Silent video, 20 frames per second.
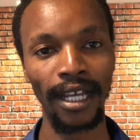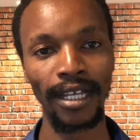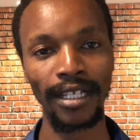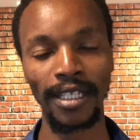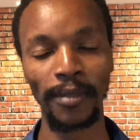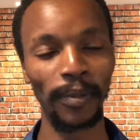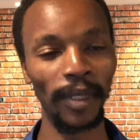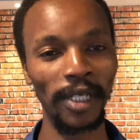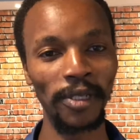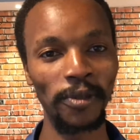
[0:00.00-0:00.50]
It's
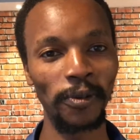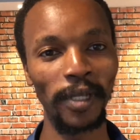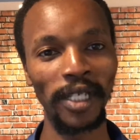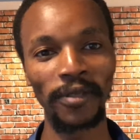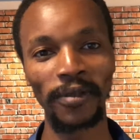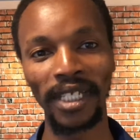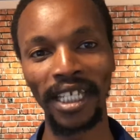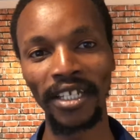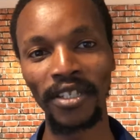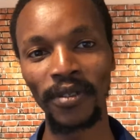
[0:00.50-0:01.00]
a place when
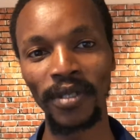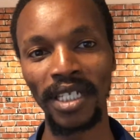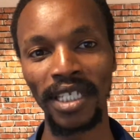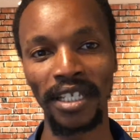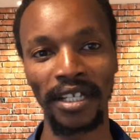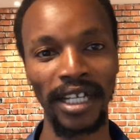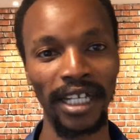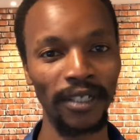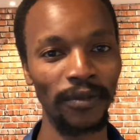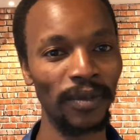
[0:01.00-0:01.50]
you get to
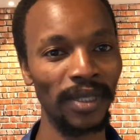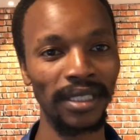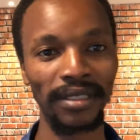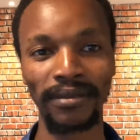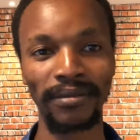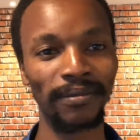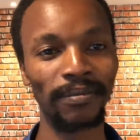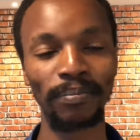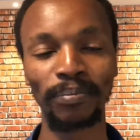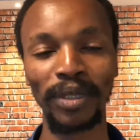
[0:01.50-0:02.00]
interact with
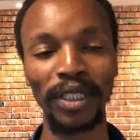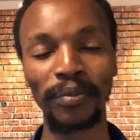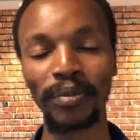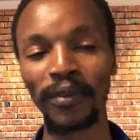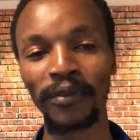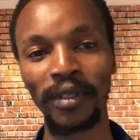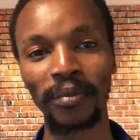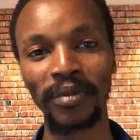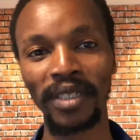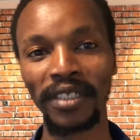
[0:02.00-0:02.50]
people from